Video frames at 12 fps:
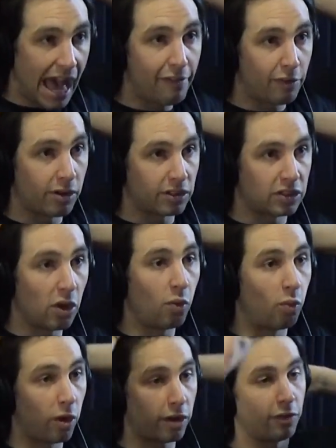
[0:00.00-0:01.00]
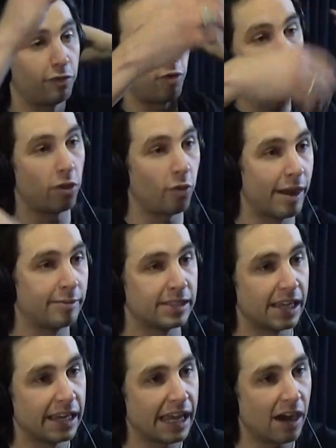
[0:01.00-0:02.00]
I, of course, don't work for the
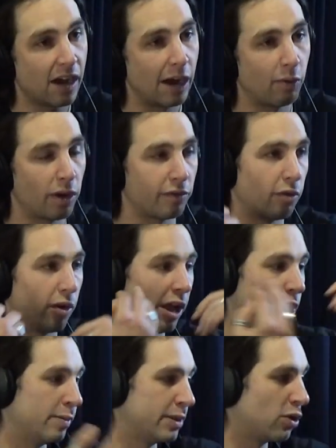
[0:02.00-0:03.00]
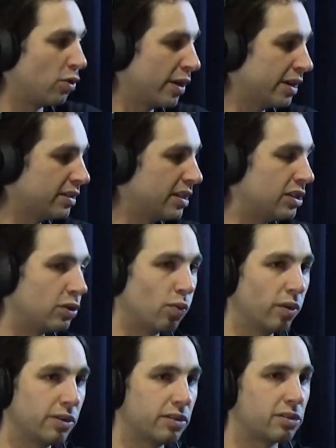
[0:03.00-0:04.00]
YMCA now. I work for Elemental Awareness,
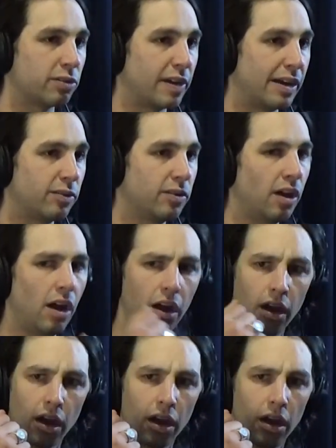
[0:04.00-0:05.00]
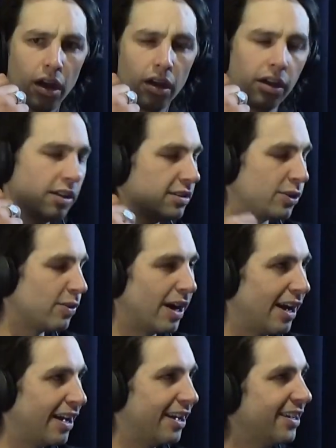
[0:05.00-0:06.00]
teaching wilderness survival
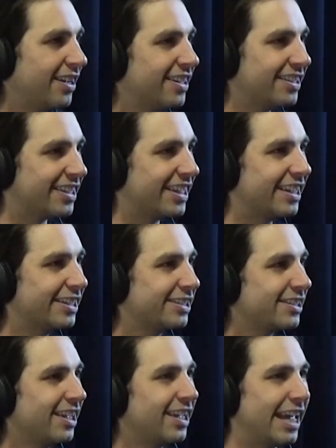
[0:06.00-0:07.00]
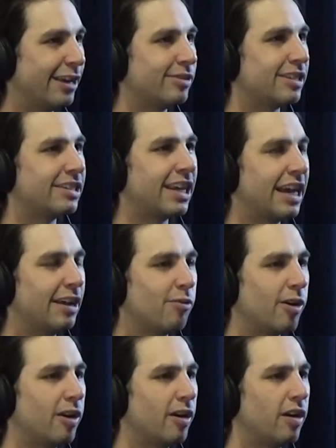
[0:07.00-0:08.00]
to the kids. And it was a
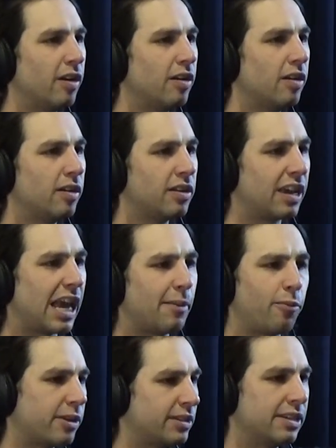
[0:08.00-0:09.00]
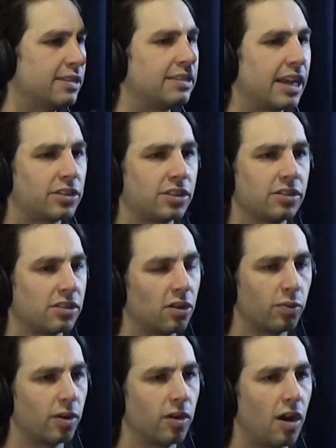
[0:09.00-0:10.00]
day where camp wasn't in session,
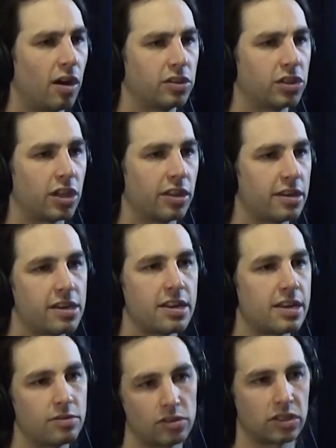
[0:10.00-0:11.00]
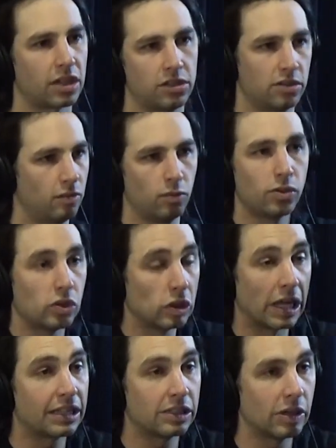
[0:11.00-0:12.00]
so we were all chilling. He was just like, would
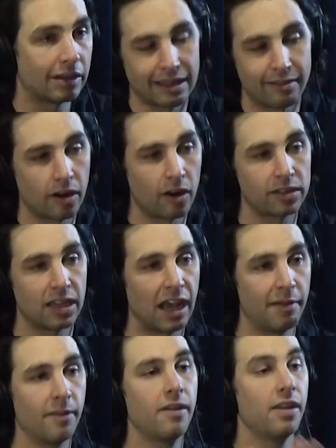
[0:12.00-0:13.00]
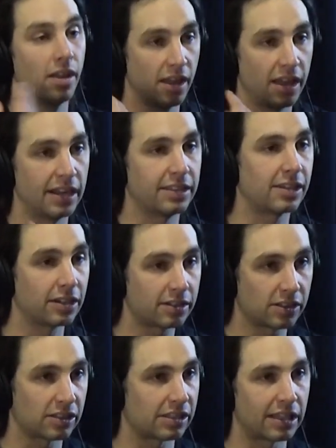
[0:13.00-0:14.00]
you like to? I was having a hard time. And I
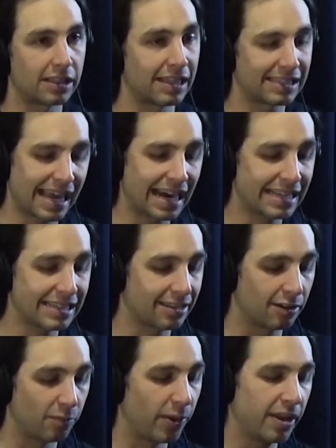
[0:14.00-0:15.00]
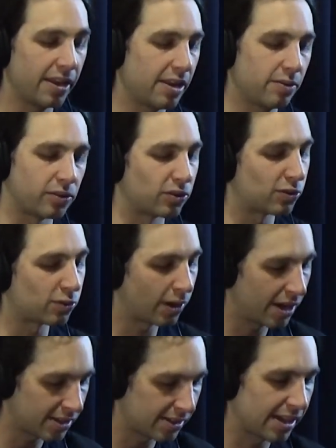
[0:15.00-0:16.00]
took just, like, the tiniest little bit, and it was
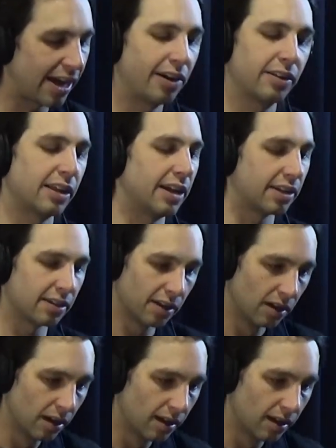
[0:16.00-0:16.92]
crazy how it, like,